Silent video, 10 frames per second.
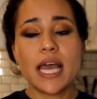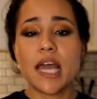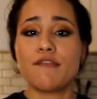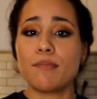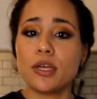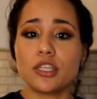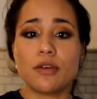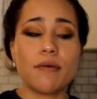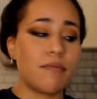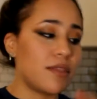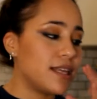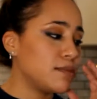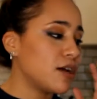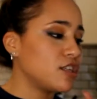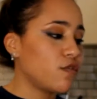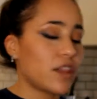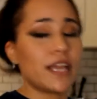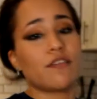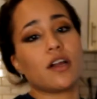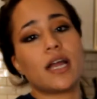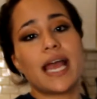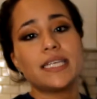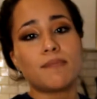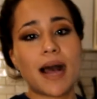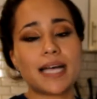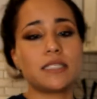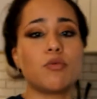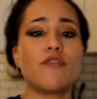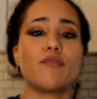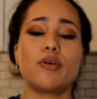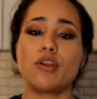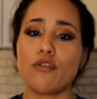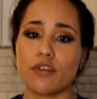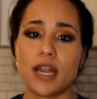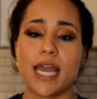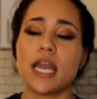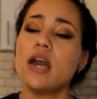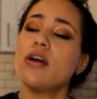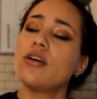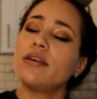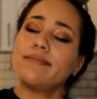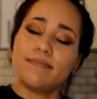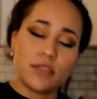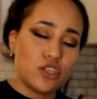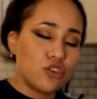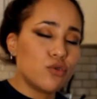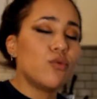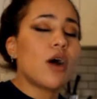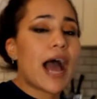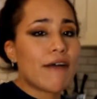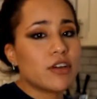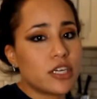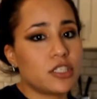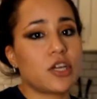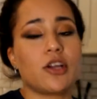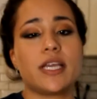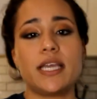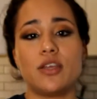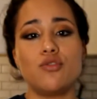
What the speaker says: If you put as much flavor as possible, if you put it overnight, you will have a good turkey.